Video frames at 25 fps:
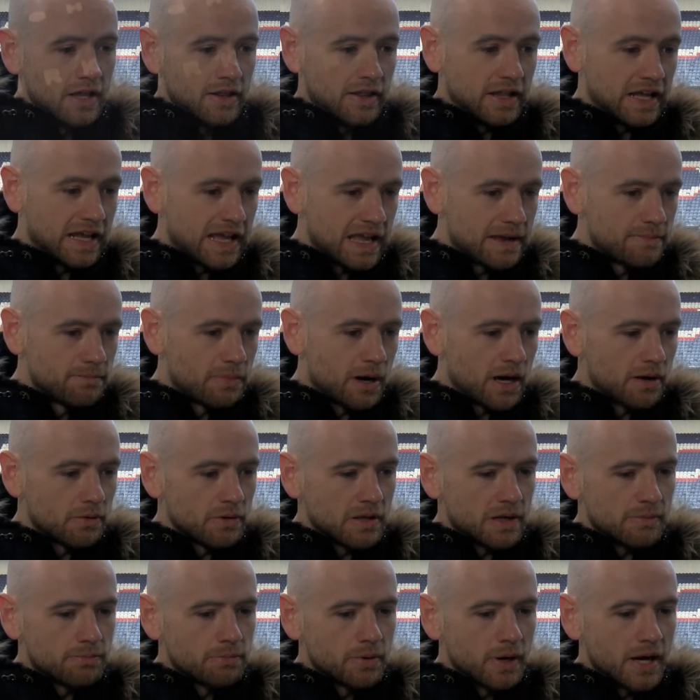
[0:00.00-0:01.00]
They came back
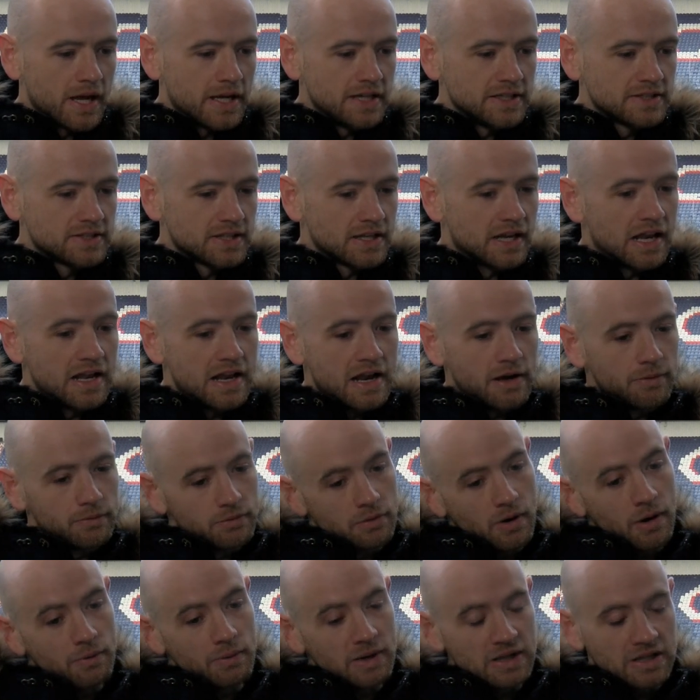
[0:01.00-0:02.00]
with a price, and then
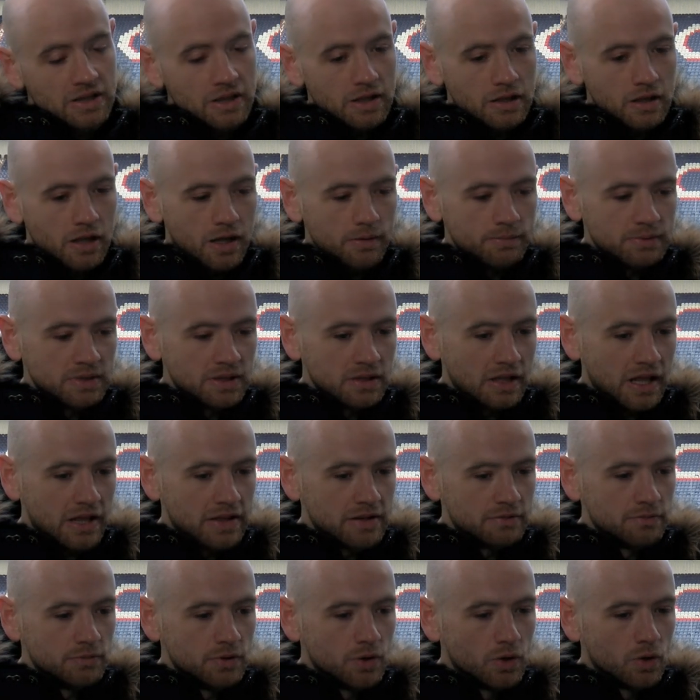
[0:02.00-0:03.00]
I went to the club and
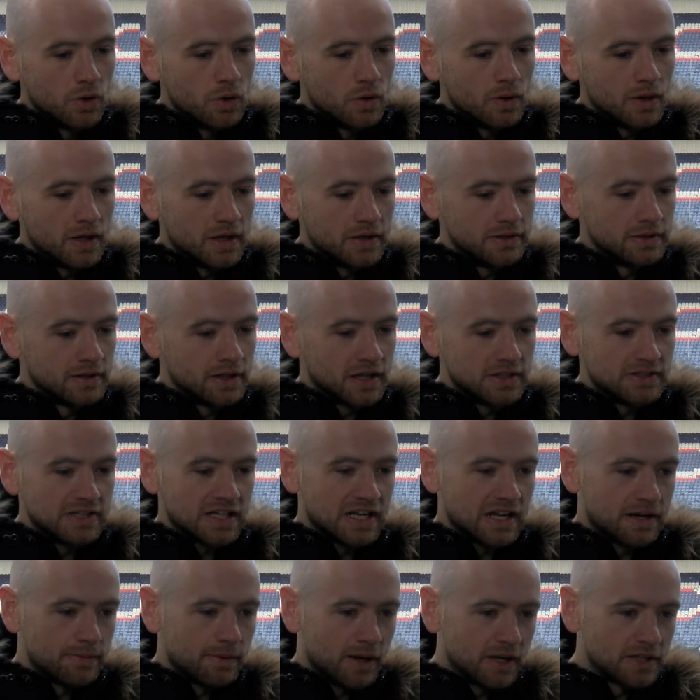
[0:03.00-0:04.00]
let them know. And as you
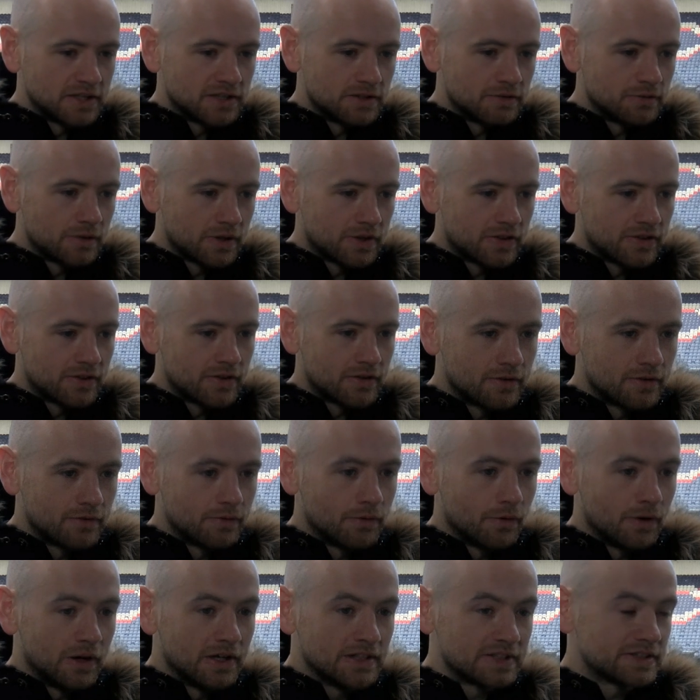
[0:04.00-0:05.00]
can imagine, with
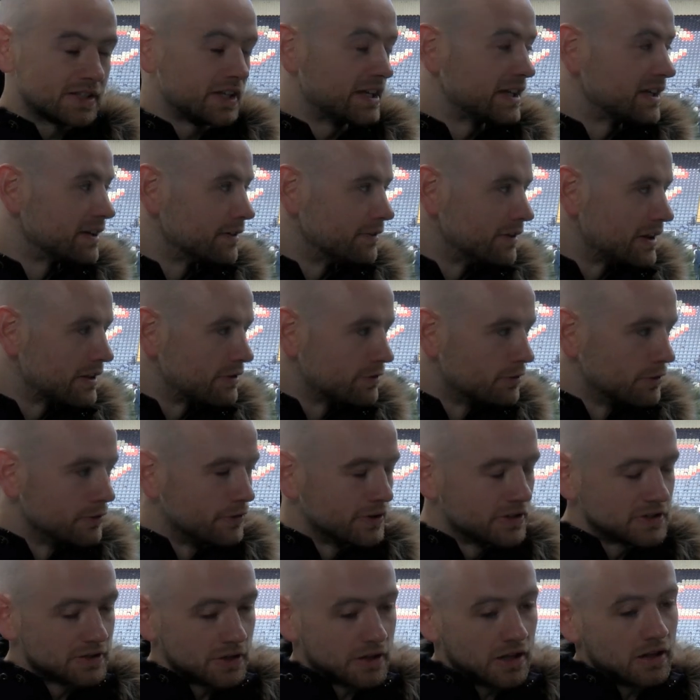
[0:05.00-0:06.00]
what it's like at Raith
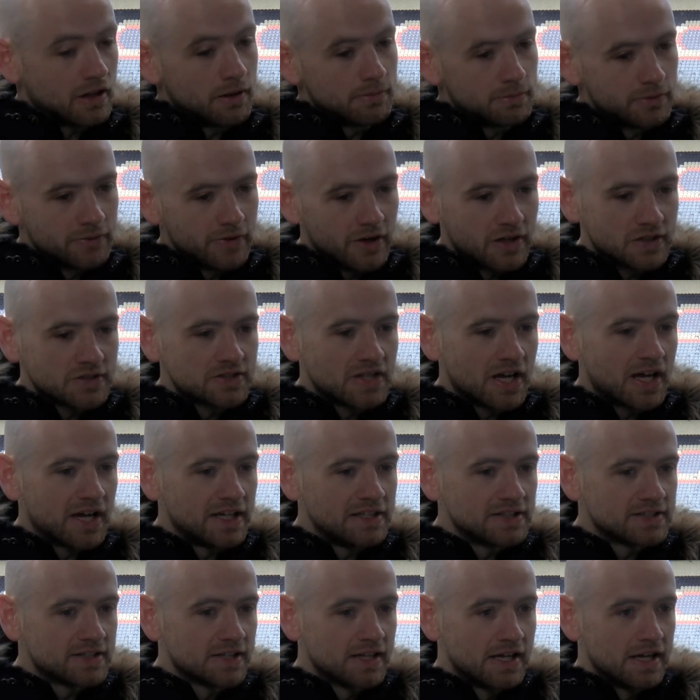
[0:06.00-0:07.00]
Rovers, a club of our
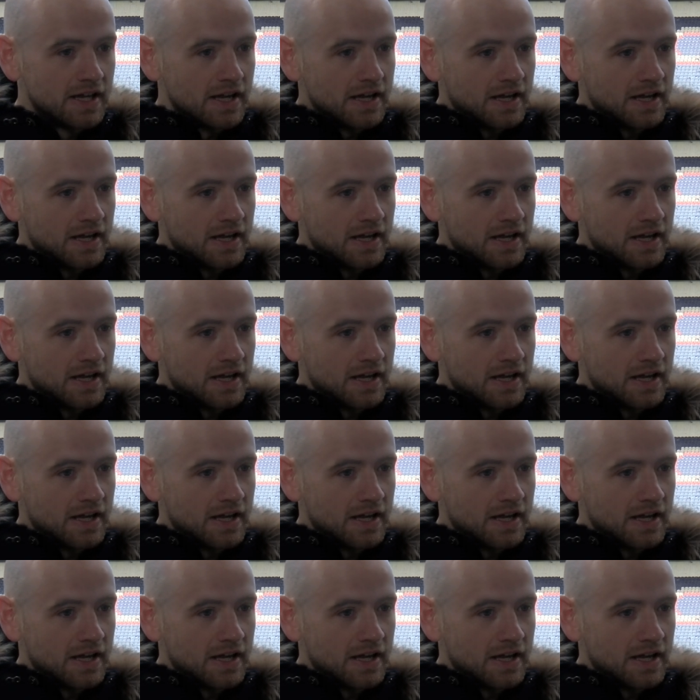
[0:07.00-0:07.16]
size,